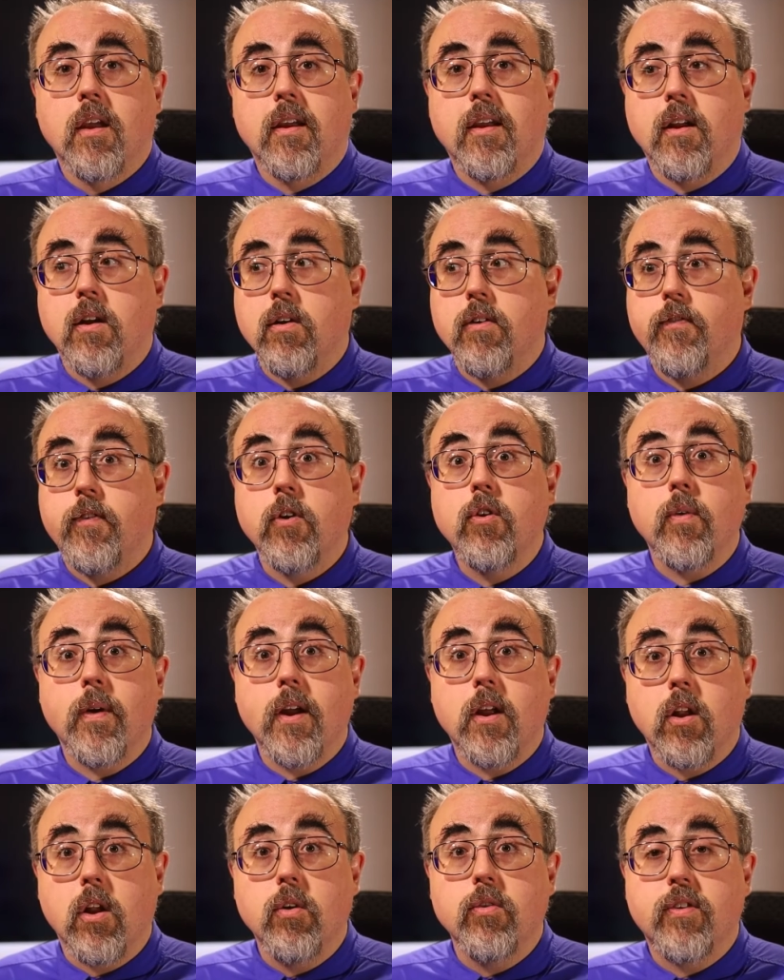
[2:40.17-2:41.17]
If you're
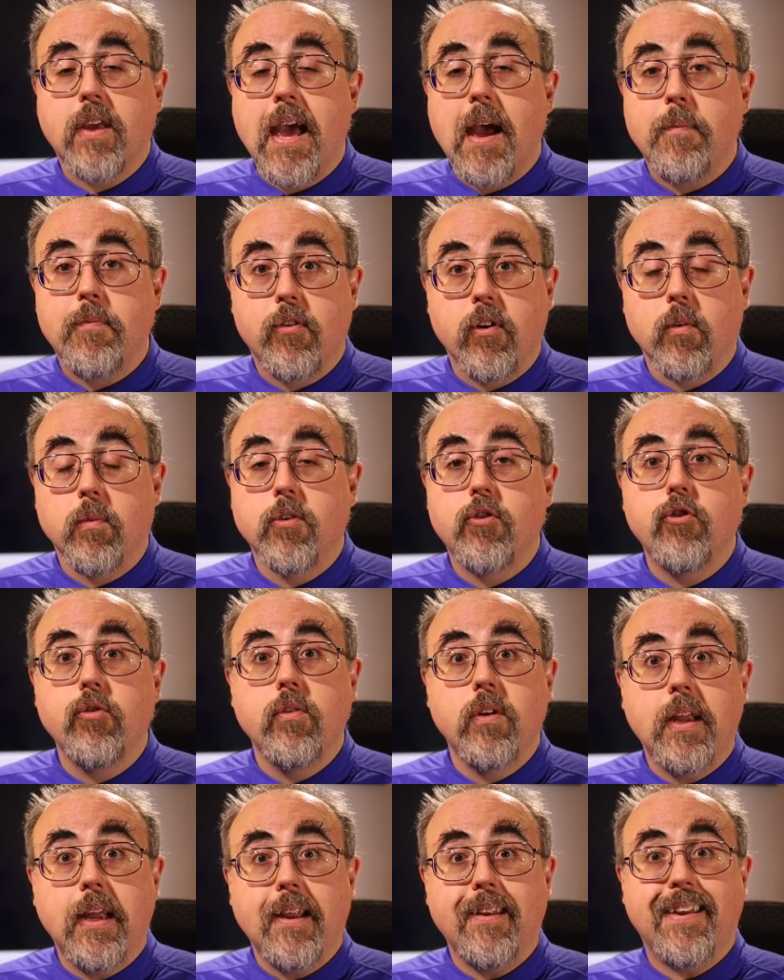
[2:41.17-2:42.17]
doing closed captioning, which you
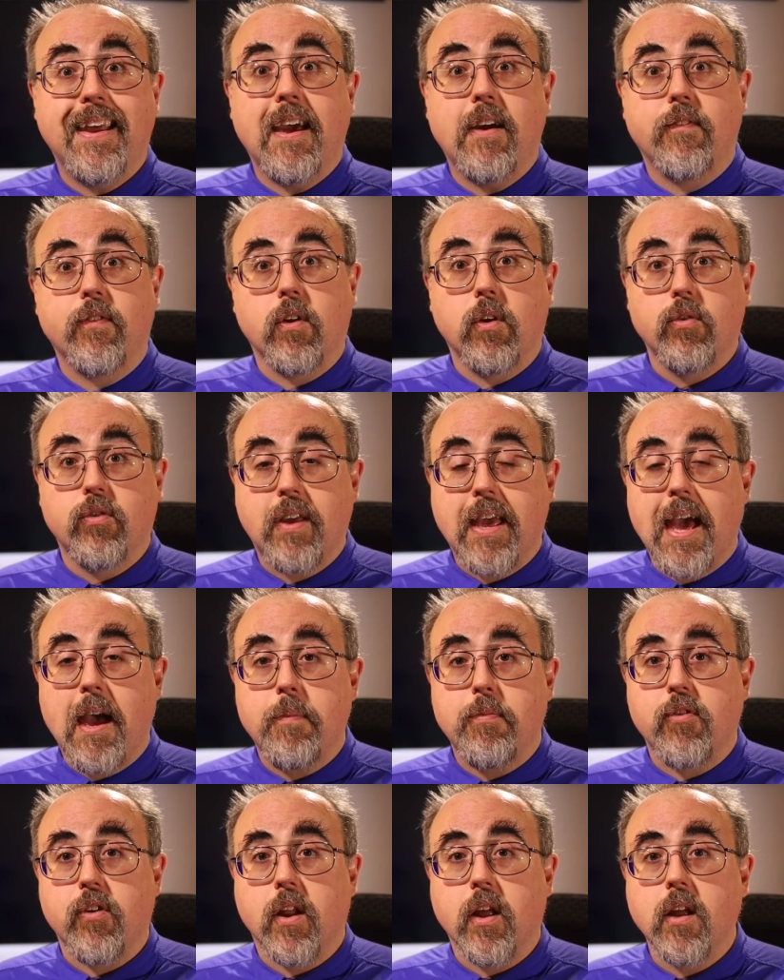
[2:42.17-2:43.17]
need to have closed
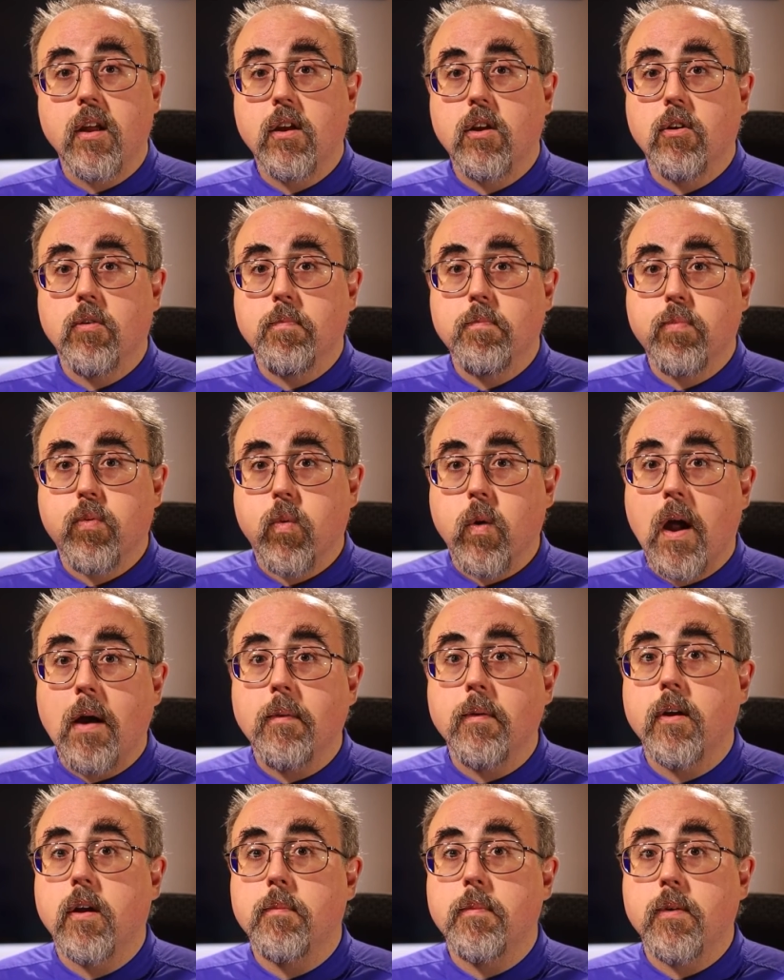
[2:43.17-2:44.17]
captioning, you're
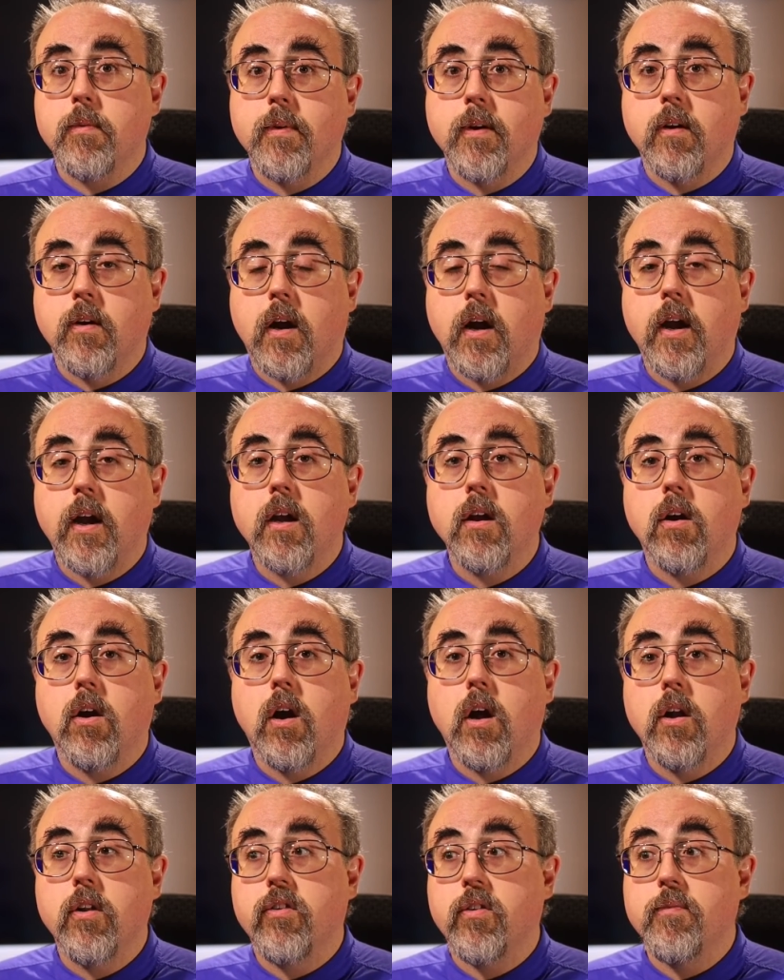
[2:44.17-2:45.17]
probably going to be relying
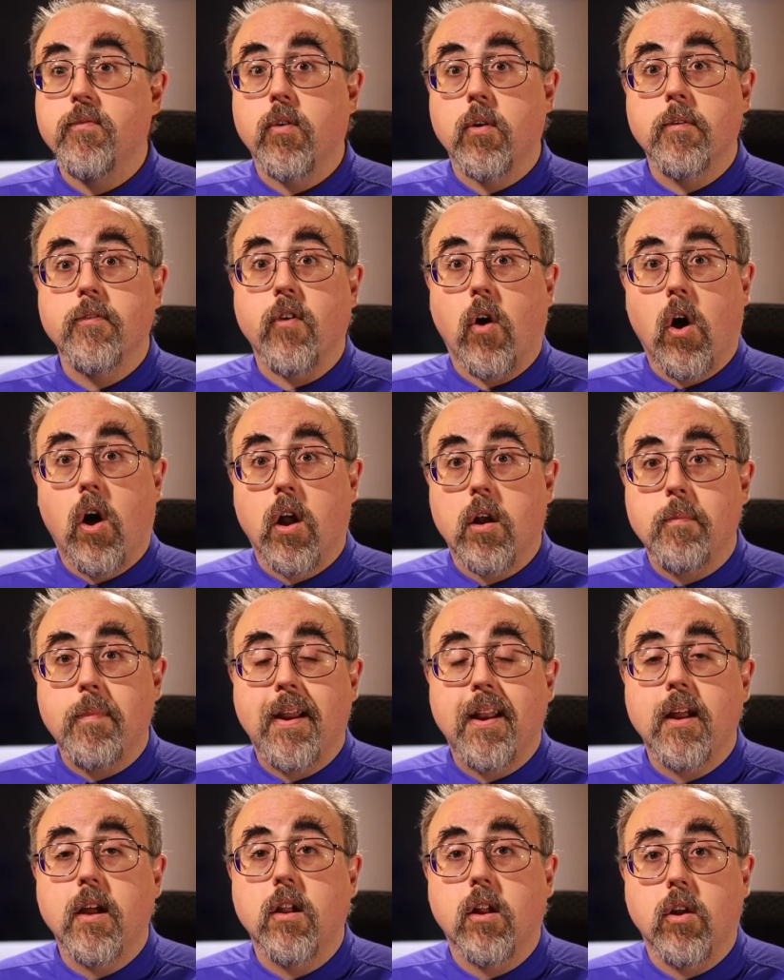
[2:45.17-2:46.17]
on some form of
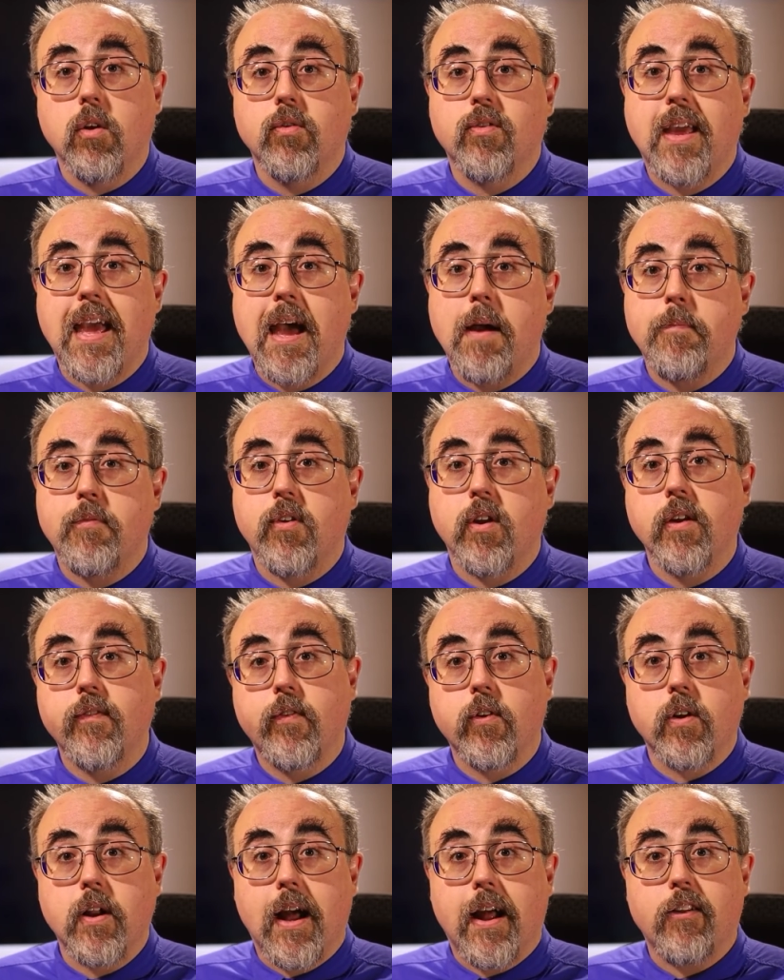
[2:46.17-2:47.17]
automated closed captioning if
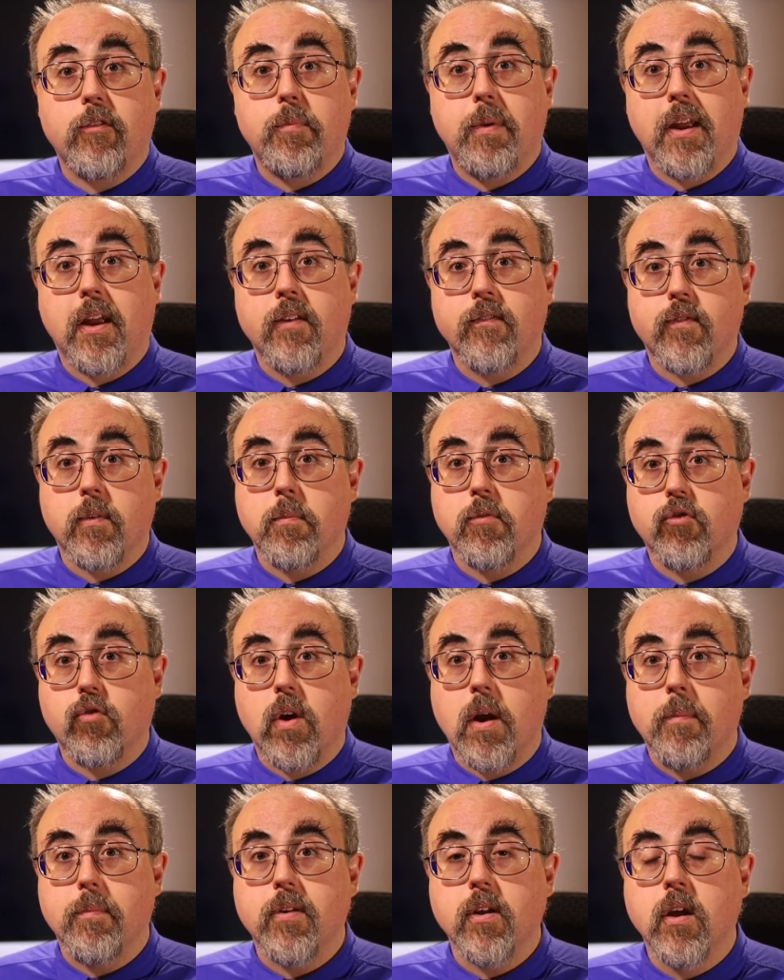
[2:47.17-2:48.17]
you're not speaking from a
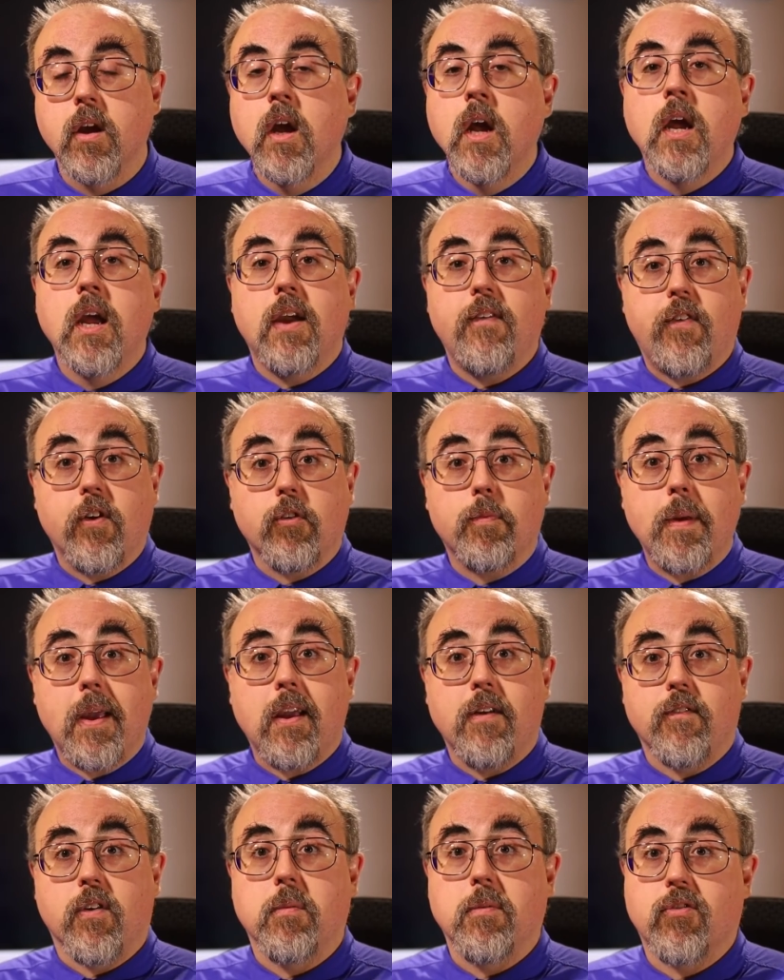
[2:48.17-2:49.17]
script. If you're
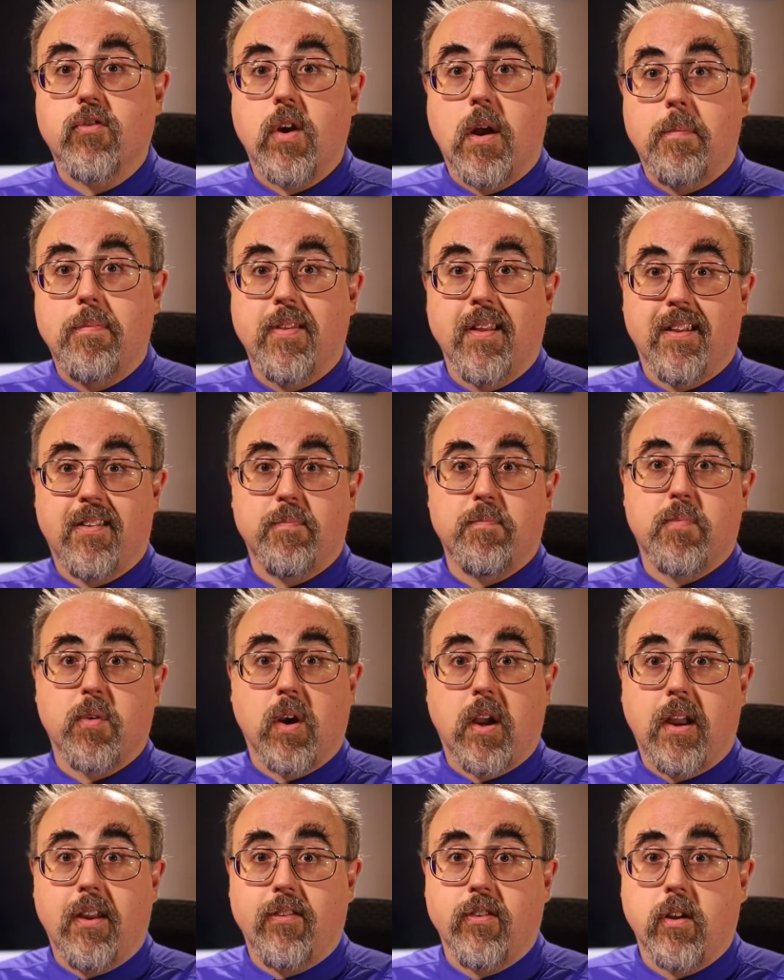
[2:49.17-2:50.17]
speaking from a script, that's
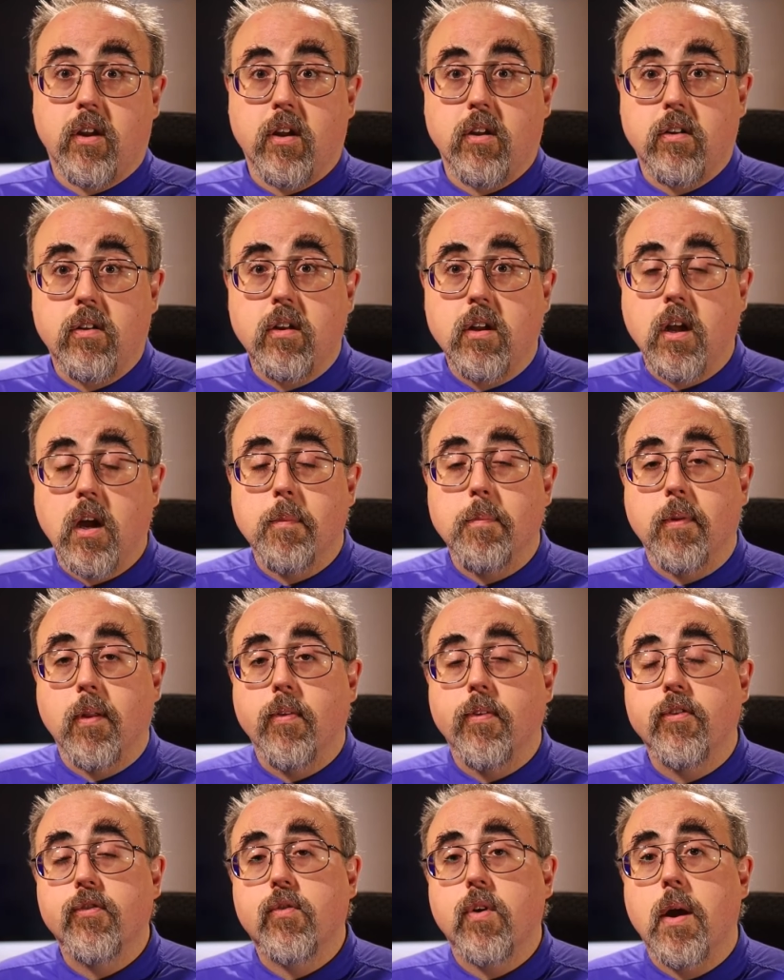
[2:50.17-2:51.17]
pretty easily. You
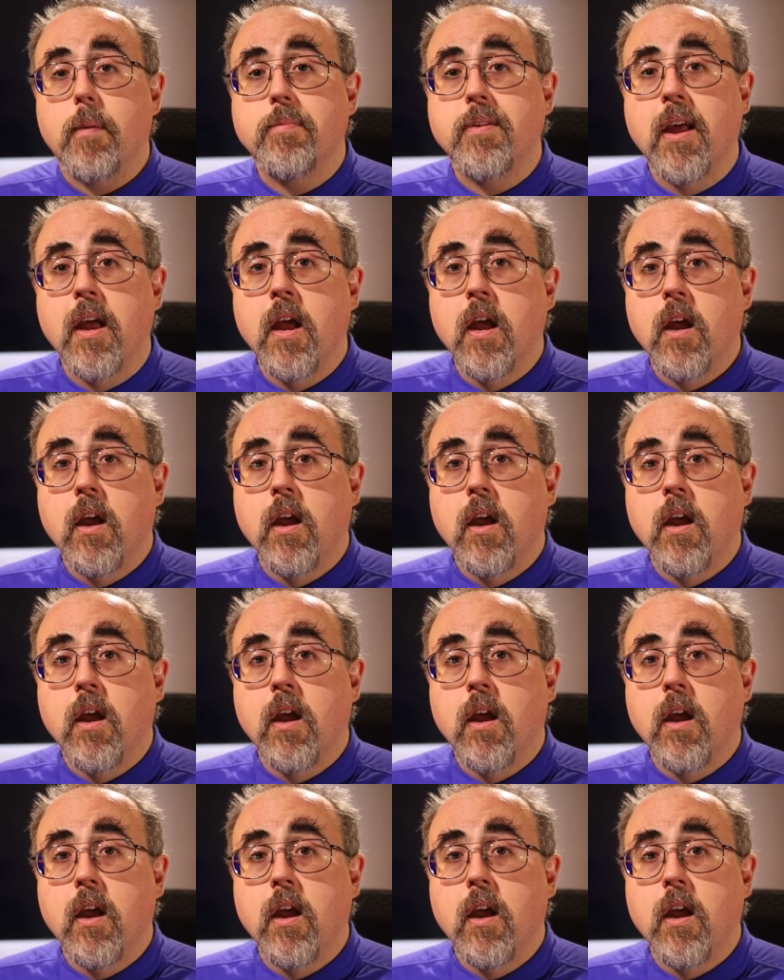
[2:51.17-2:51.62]
upload the script.